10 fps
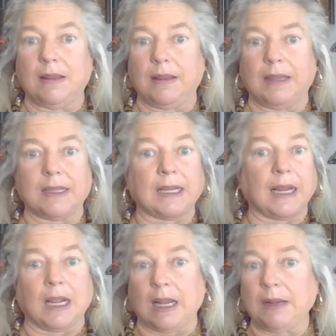This
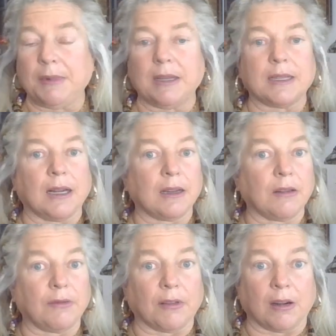dichotomy is not
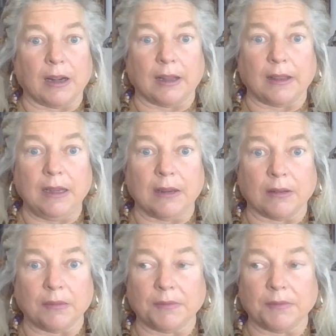good for our health either.